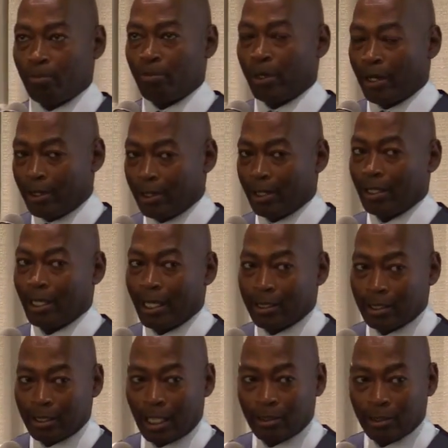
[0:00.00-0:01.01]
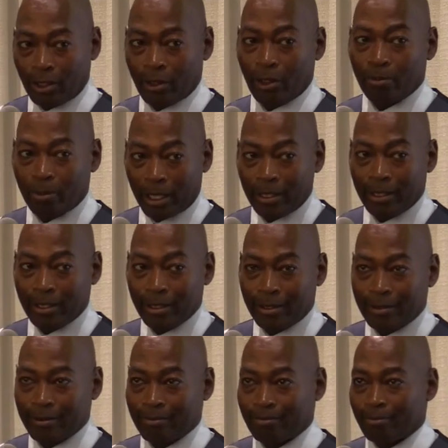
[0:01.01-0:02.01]
parenting classes I took on
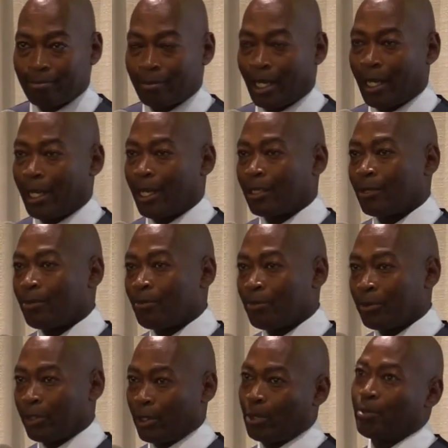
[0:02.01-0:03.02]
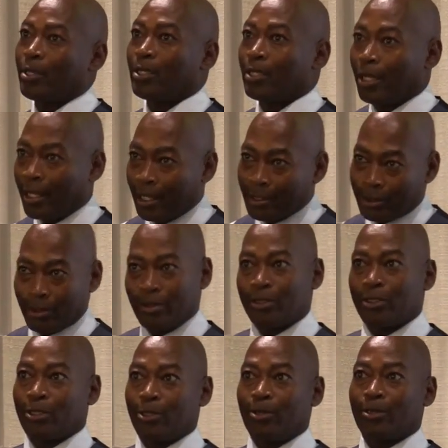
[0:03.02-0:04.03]
Mondays. I had a therapy class on
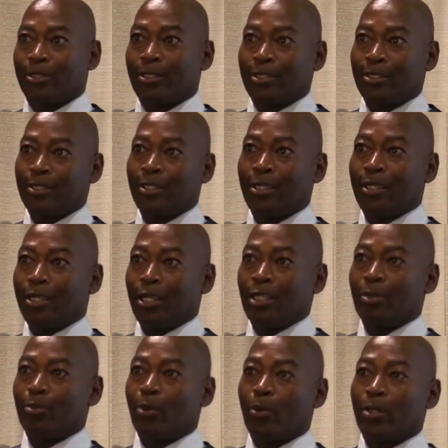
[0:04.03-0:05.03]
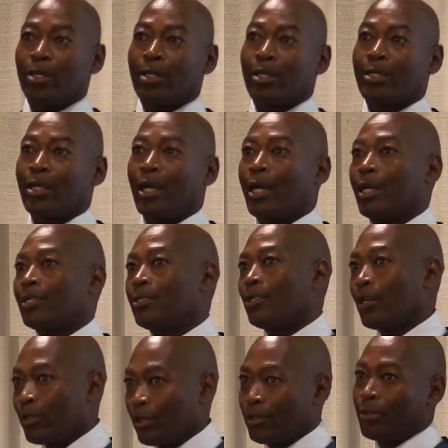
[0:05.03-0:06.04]
Tuesdays in the morning, and I had
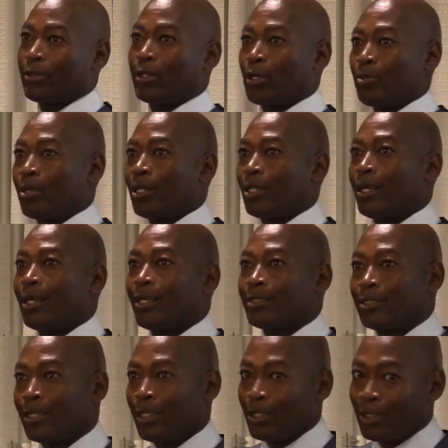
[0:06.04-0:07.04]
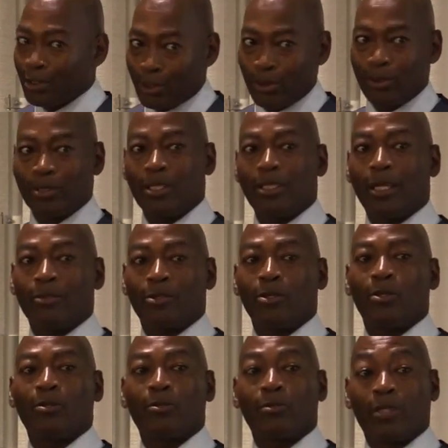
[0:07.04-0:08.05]
another therapy class Tuesday
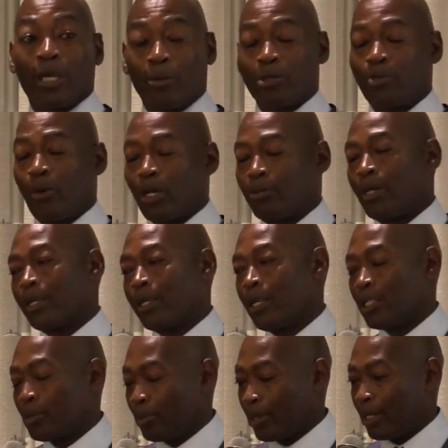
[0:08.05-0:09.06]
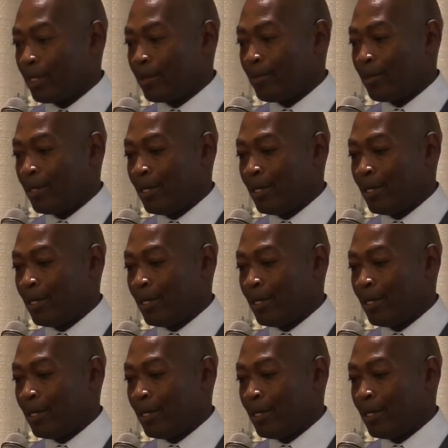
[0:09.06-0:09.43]
afternoon that was part of my case plan.